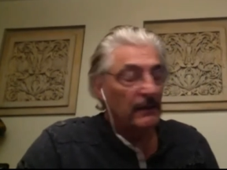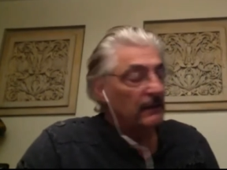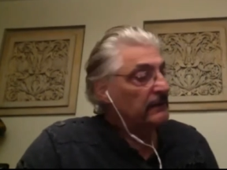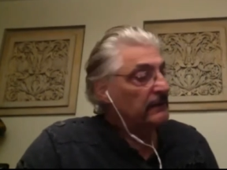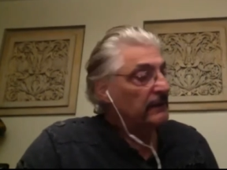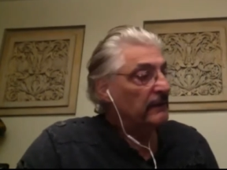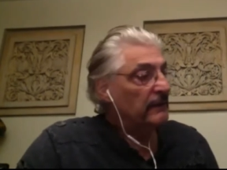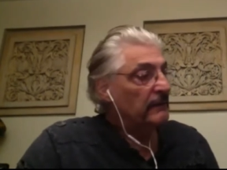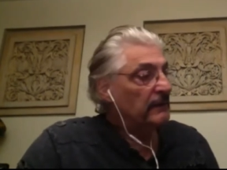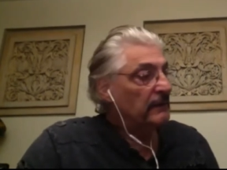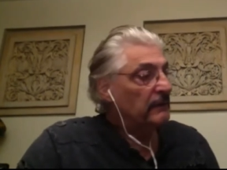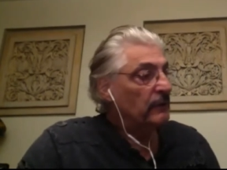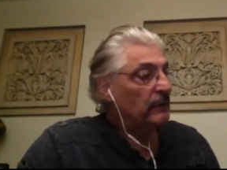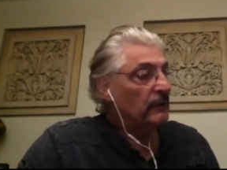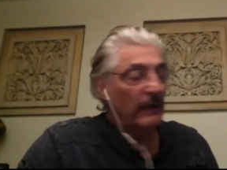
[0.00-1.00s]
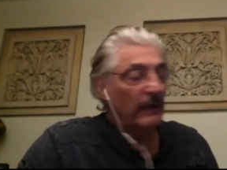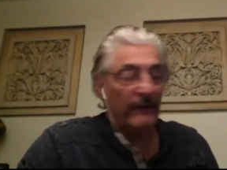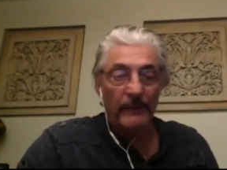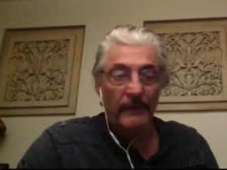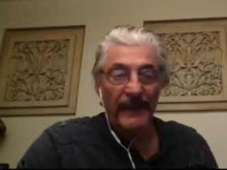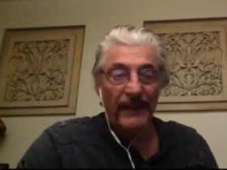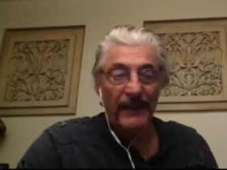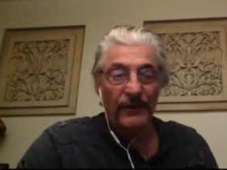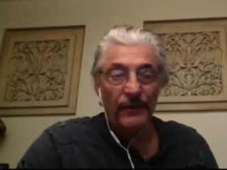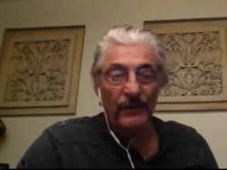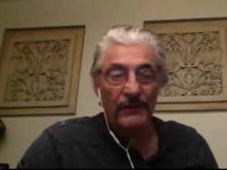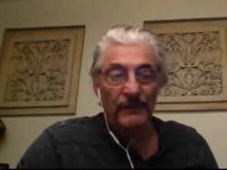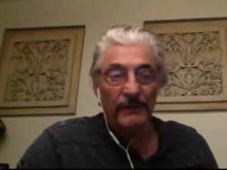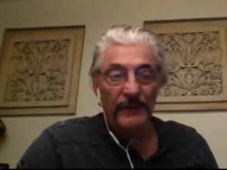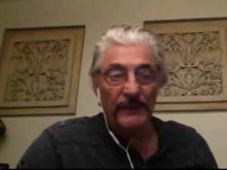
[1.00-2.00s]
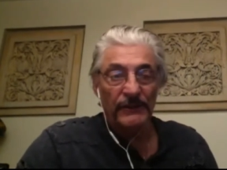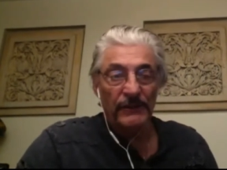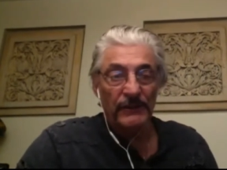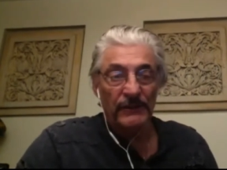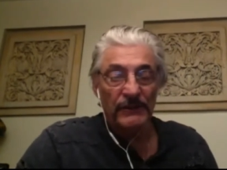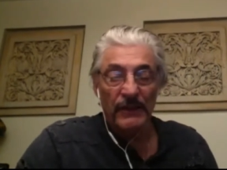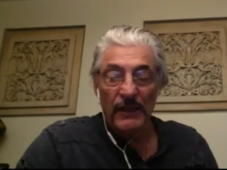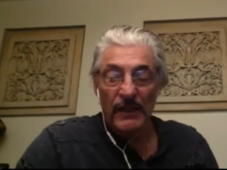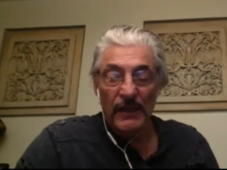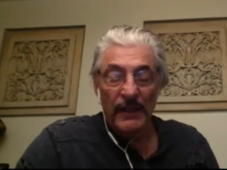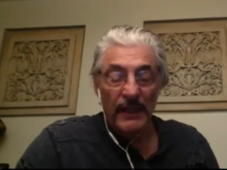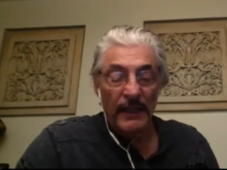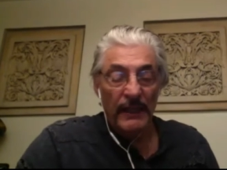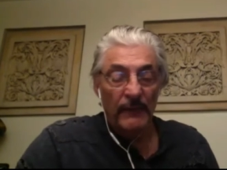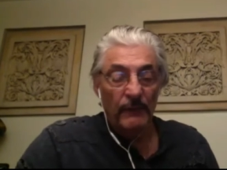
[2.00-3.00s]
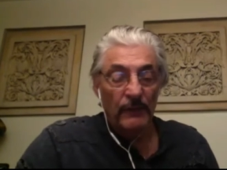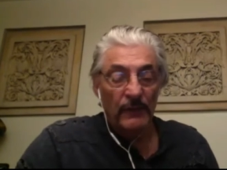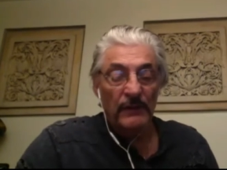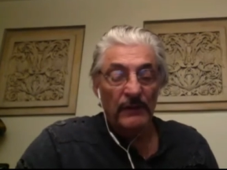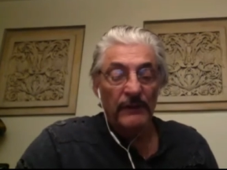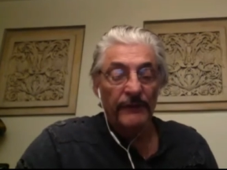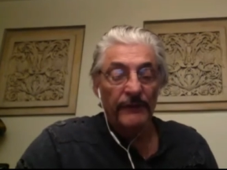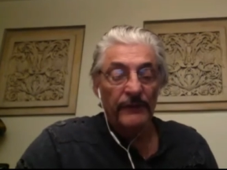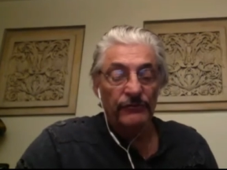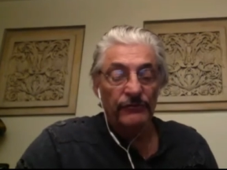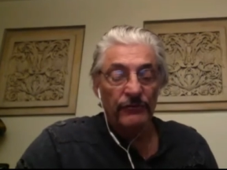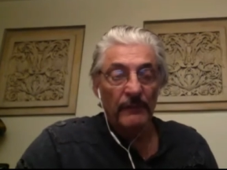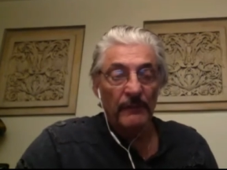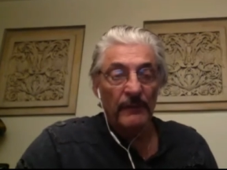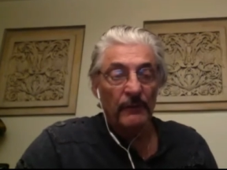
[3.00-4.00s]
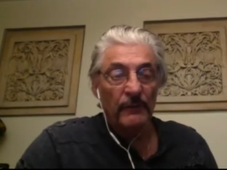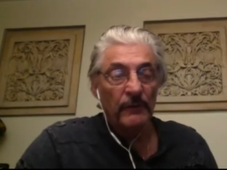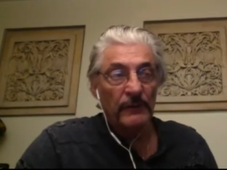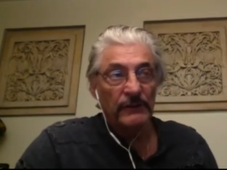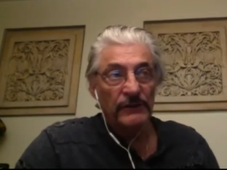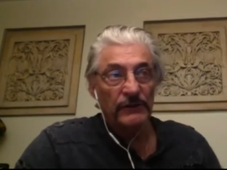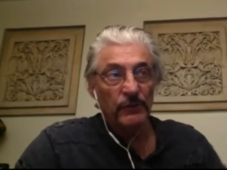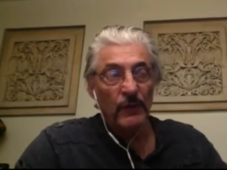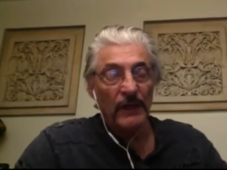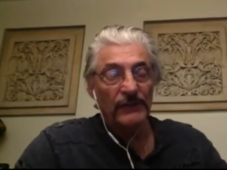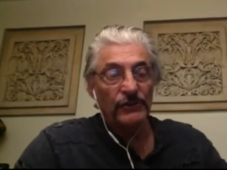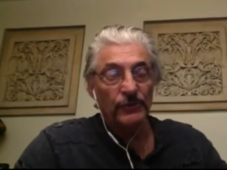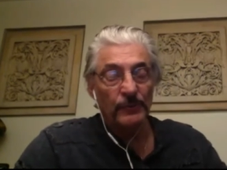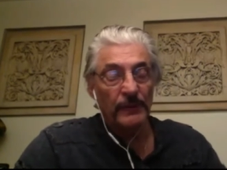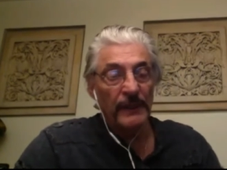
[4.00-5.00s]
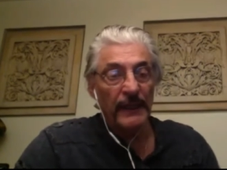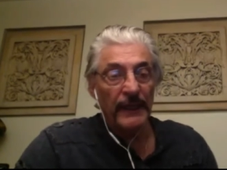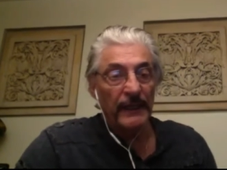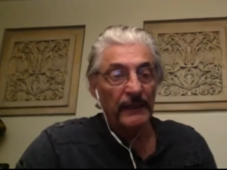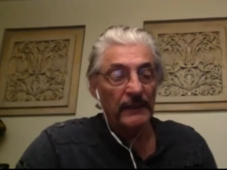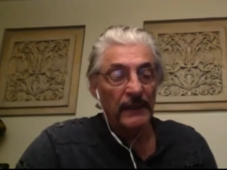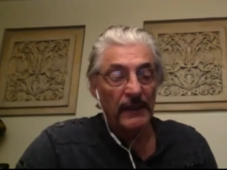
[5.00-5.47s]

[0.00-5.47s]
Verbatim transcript: Tim, and we, we have a band called The Pigeons, and we're looking for a drummer, and we just watch you play, and